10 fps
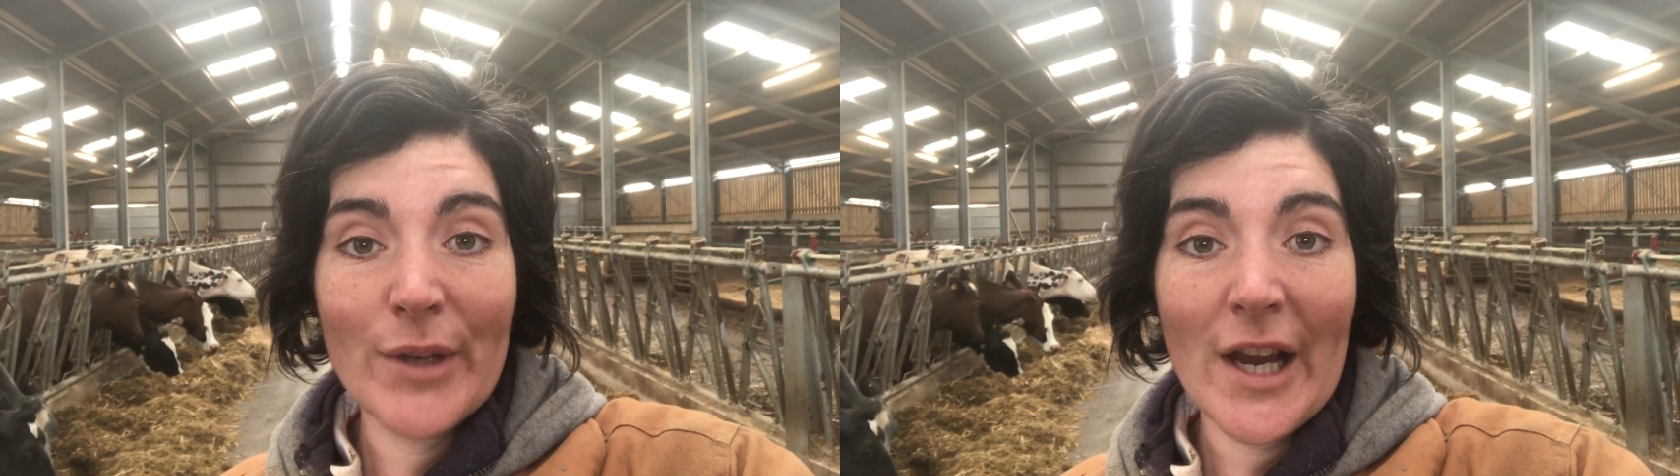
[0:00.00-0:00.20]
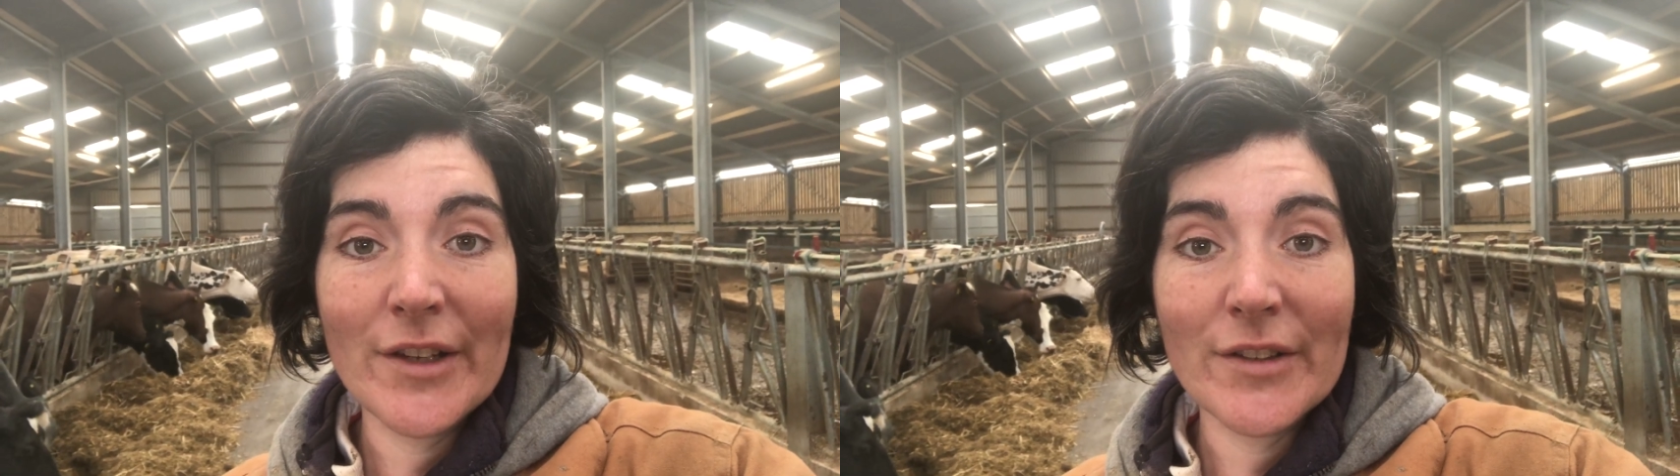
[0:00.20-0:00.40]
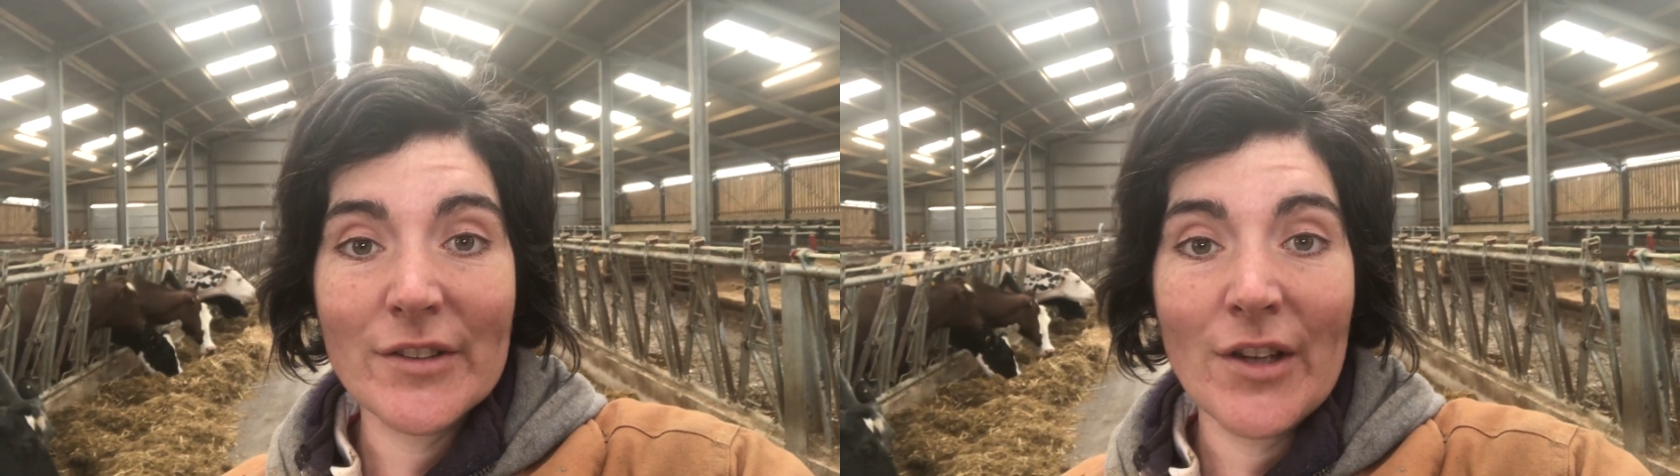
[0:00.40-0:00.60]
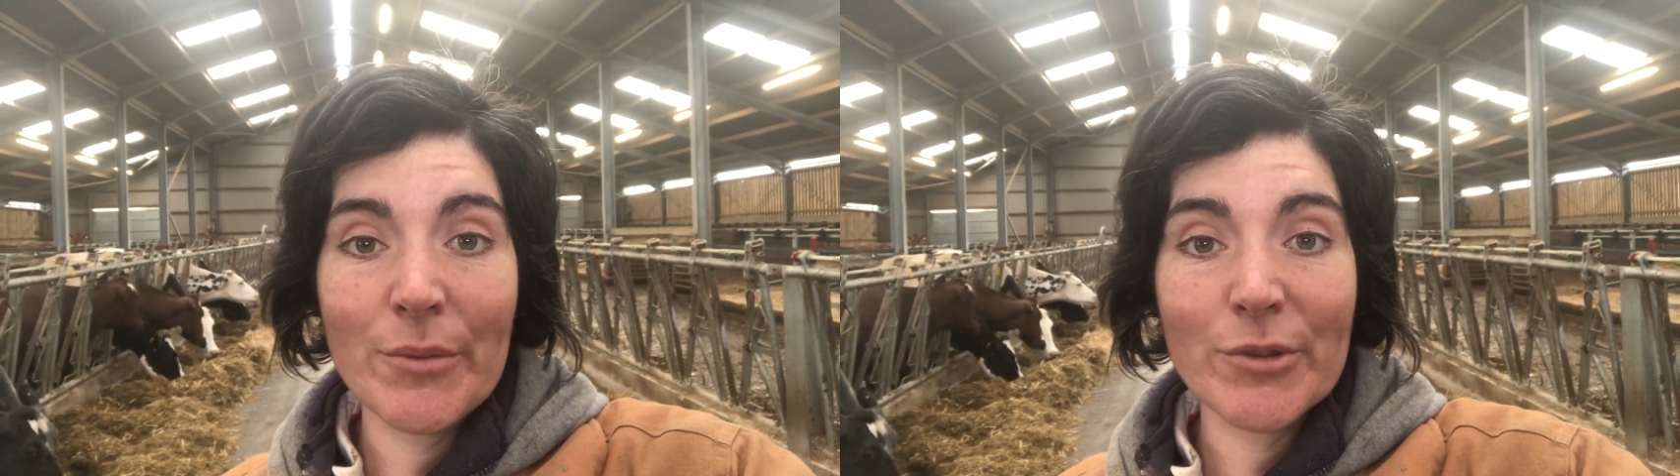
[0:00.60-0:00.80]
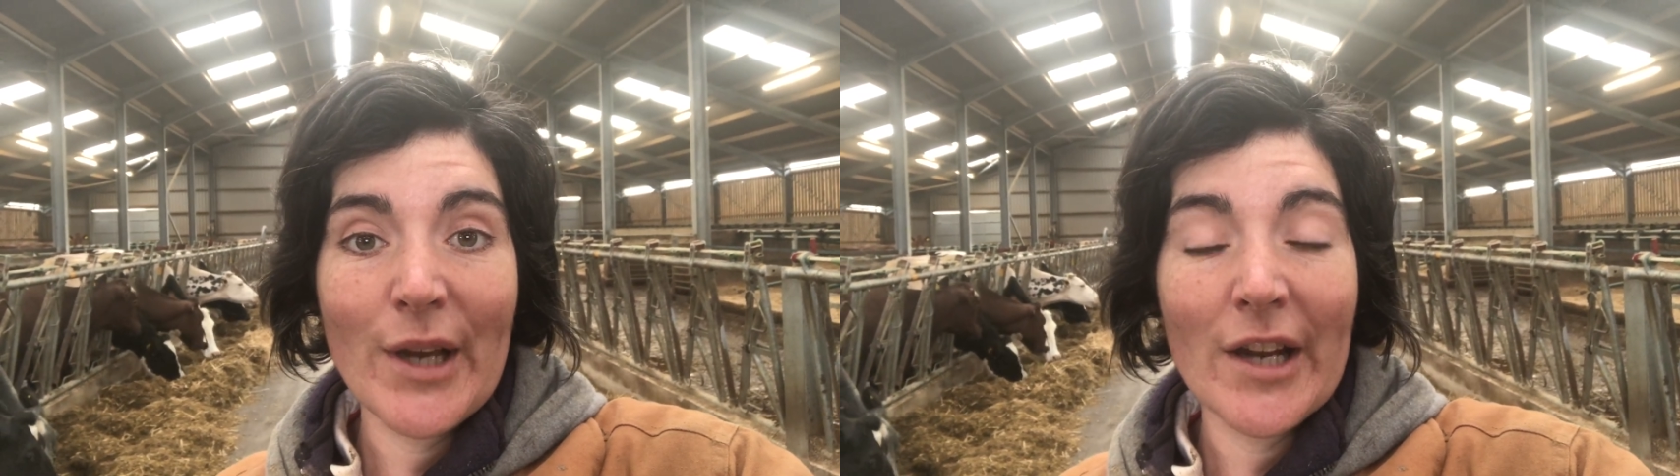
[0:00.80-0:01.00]
we had at the
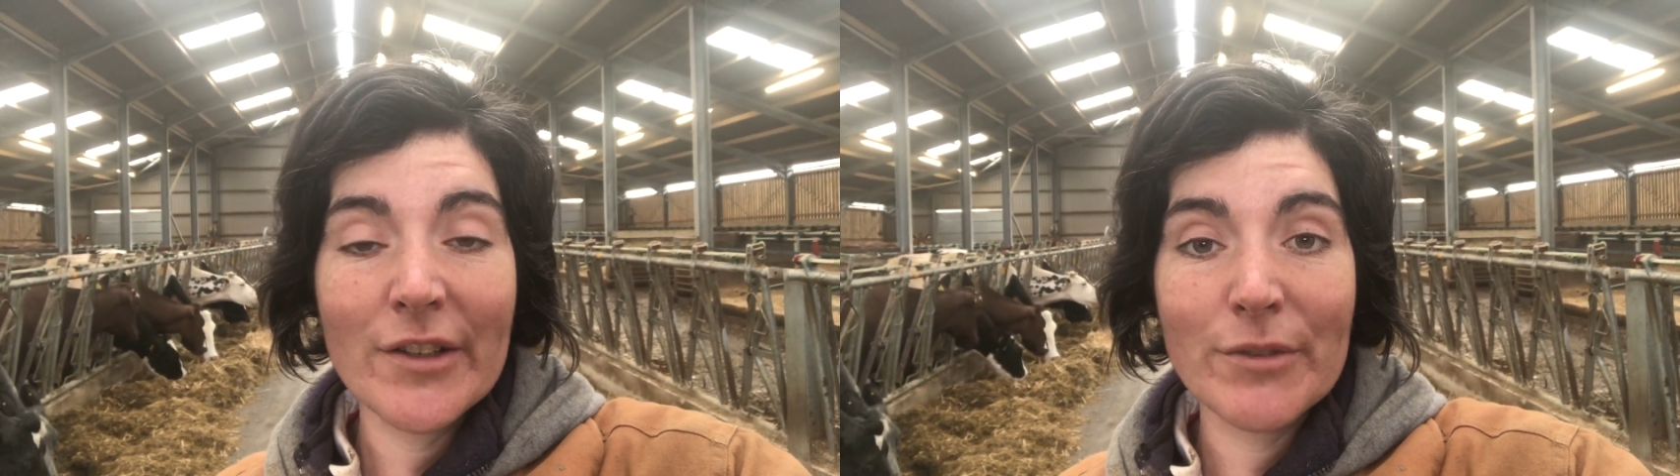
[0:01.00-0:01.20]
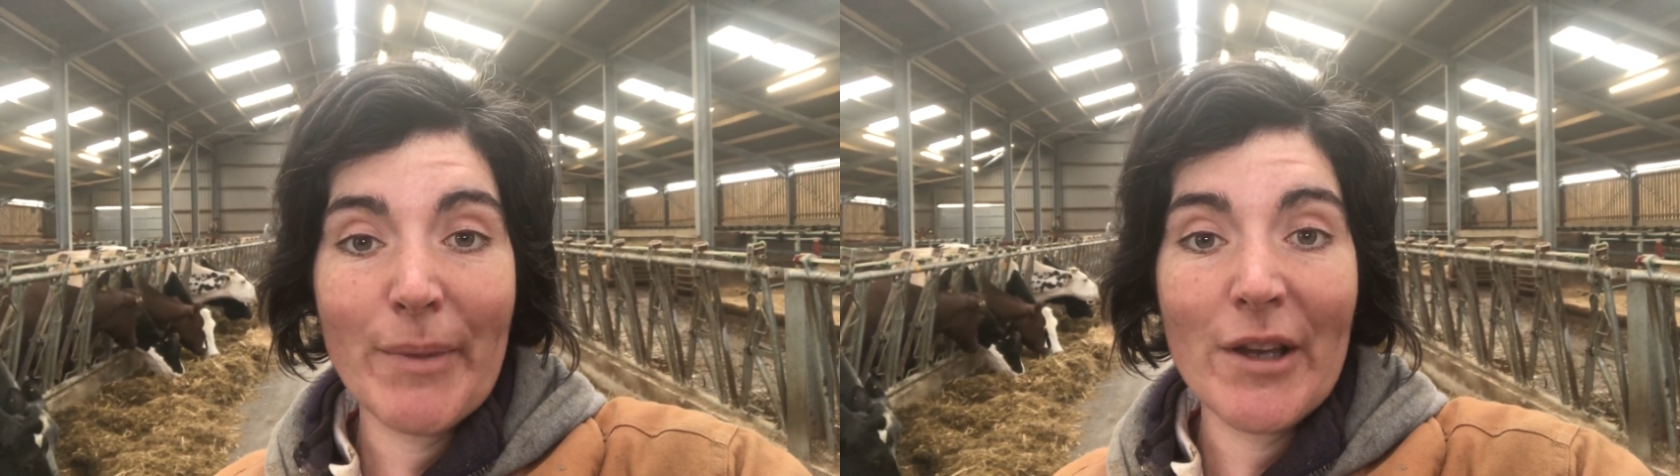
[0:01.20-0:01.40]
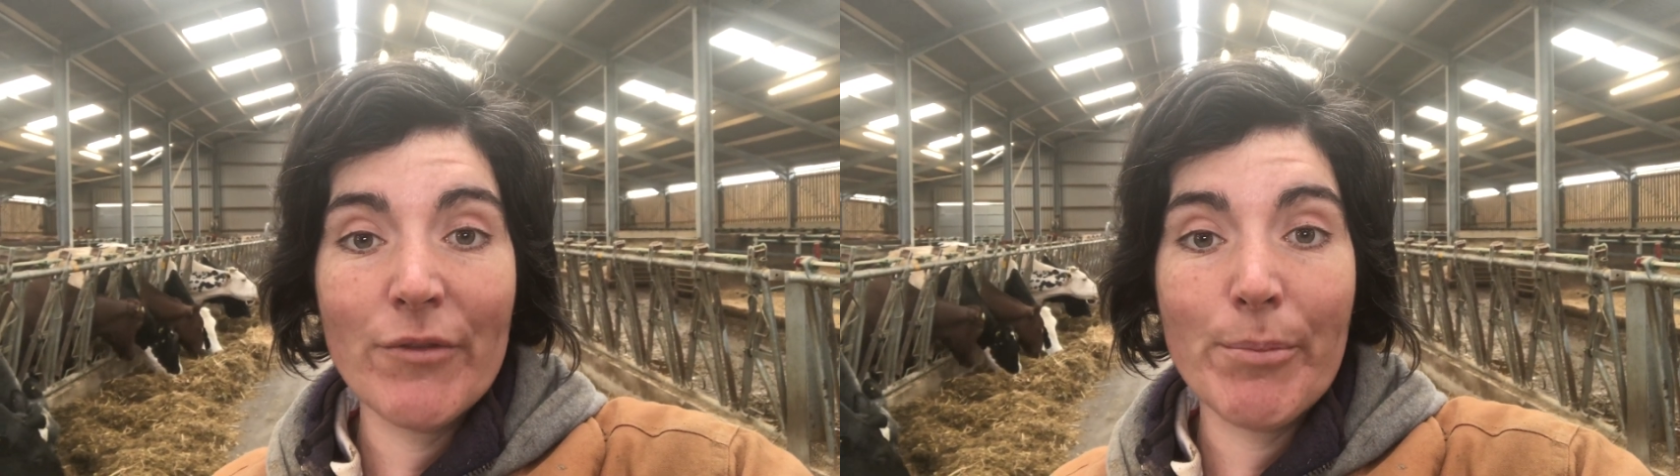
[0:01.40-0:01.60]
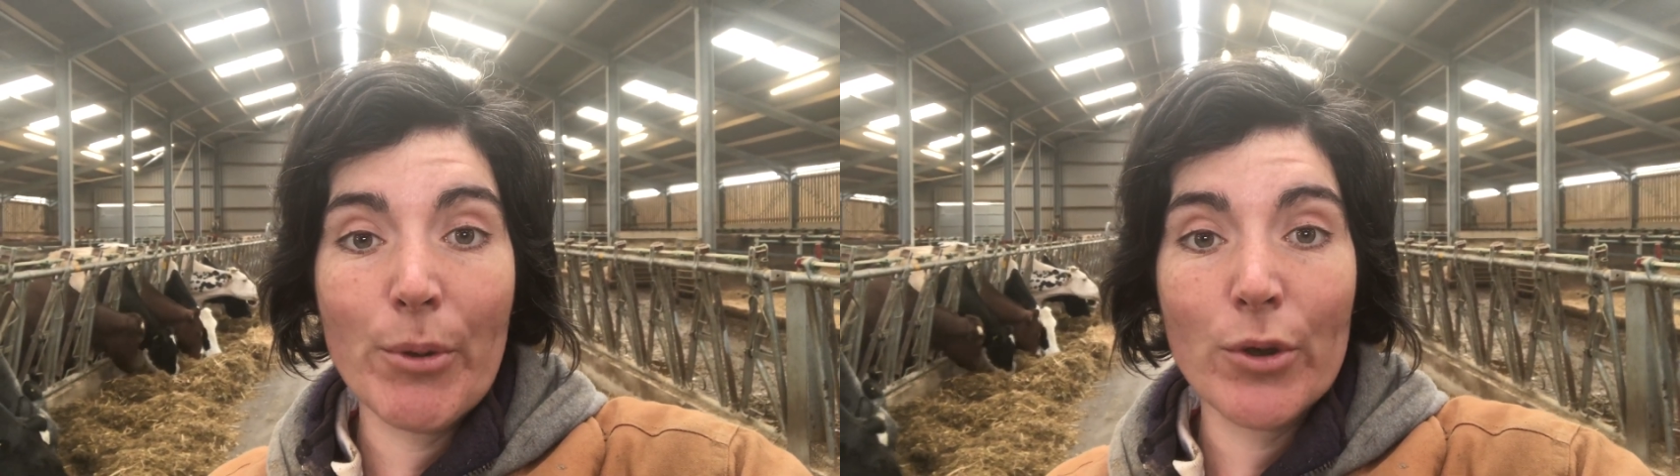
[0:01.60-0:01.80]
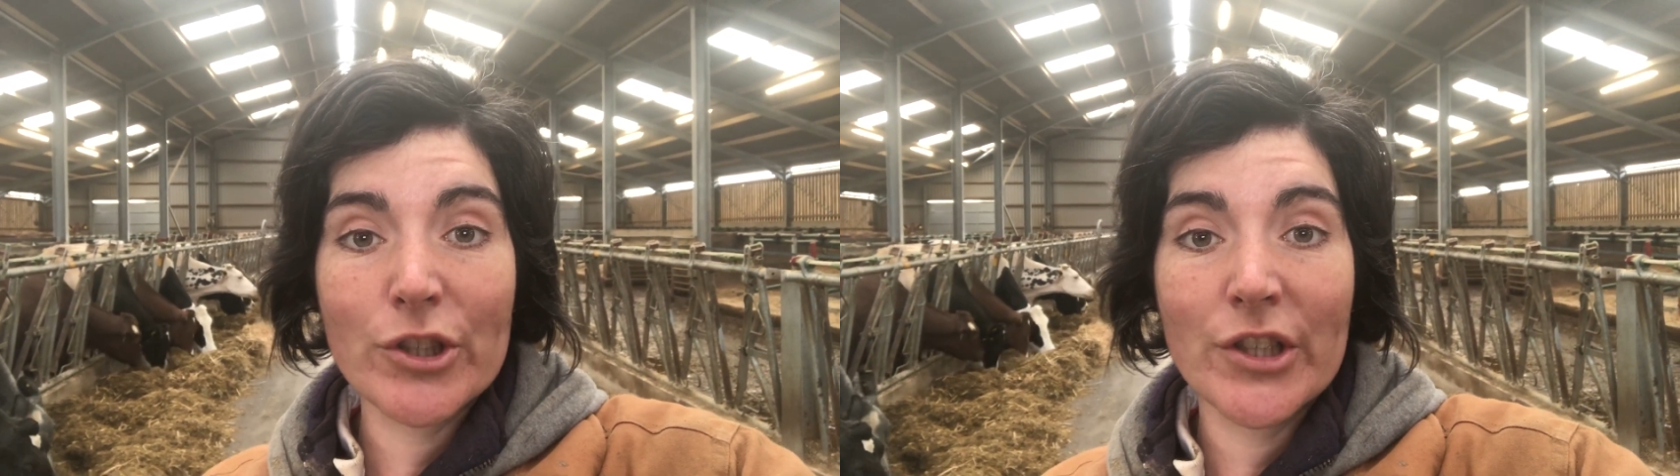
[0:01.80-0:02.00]
time was we had a spate of
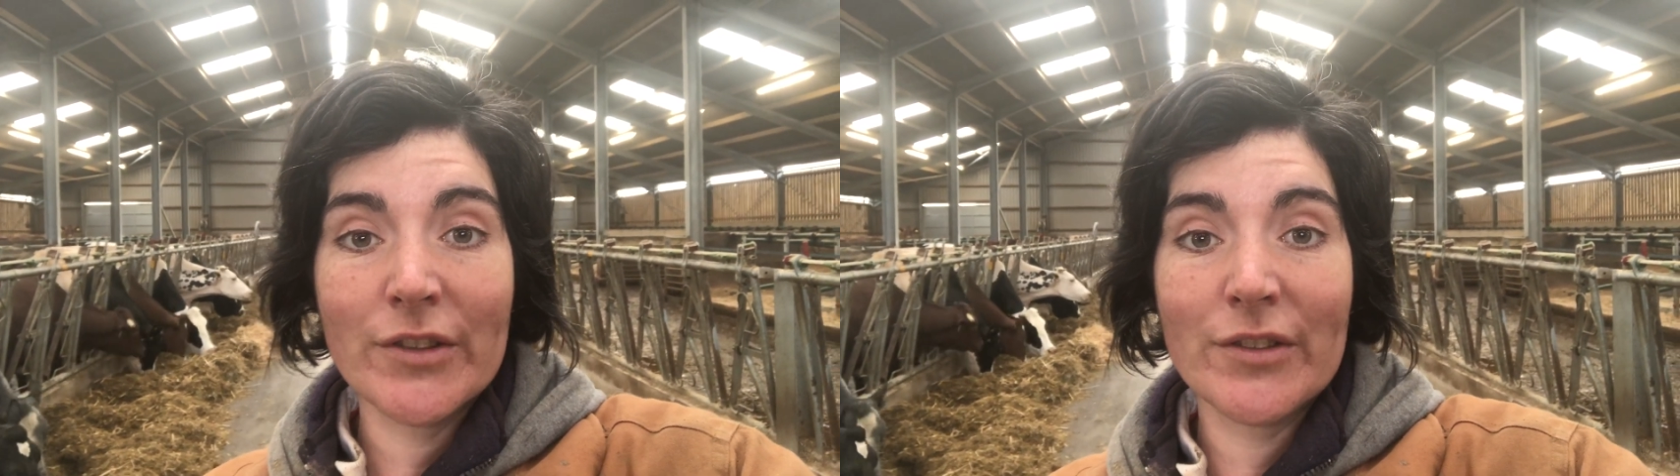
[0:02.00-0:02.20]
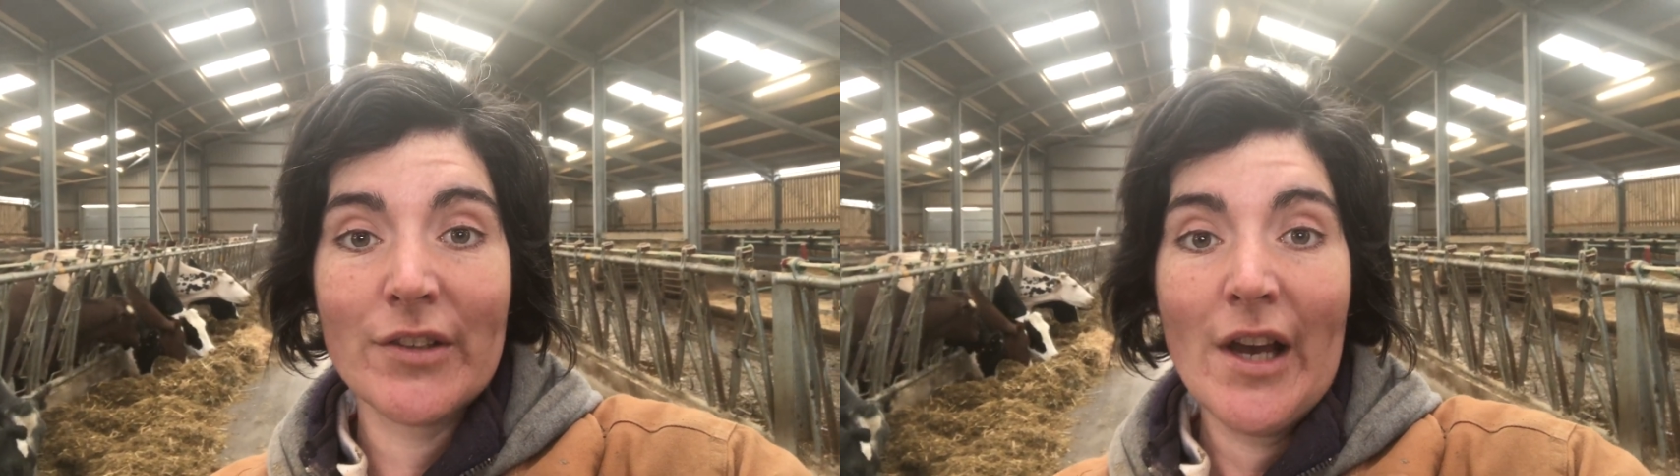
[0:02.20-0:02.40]
abortions,